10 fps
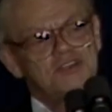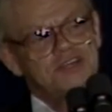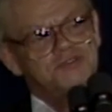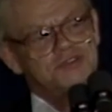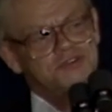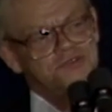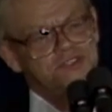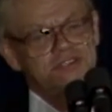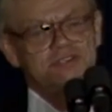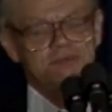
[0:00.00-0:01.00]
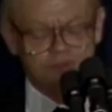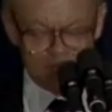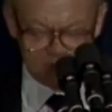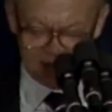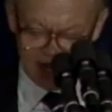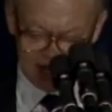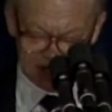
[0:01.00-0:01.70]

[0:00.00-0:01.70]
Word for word: to introduce the President of the United